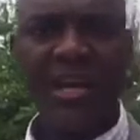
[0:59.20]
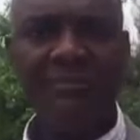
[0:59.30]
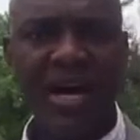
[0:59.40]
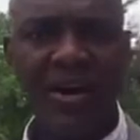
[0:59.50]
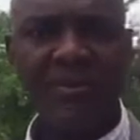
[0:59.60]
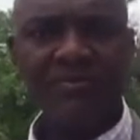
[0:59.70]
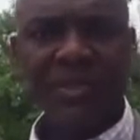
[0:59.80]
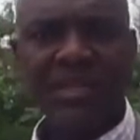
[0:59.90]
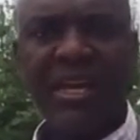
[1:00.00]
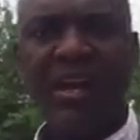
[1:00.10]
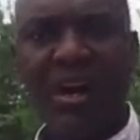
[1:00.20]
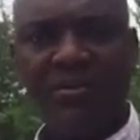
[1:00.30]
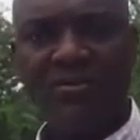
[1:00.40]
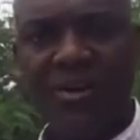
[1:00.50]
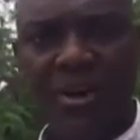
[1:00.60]
about the love
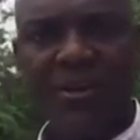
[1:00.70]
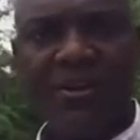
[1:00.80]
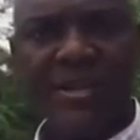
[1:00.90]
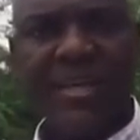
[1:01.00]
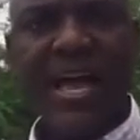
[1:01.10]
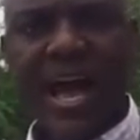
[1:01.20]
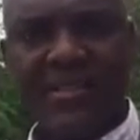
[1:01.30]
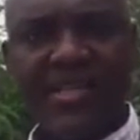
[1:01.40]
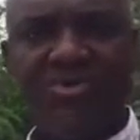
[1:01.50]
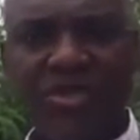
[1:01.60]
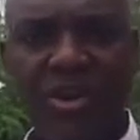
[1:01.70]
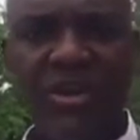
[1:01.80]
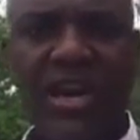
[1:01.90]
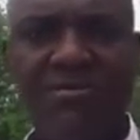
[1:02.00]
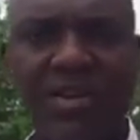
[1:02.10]
of God. He asked this
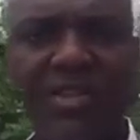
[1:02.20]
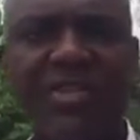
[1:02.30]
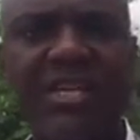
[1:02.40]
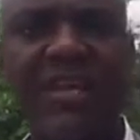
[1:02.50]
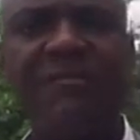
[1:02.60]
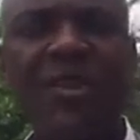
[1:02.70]
rhetorical question. See that,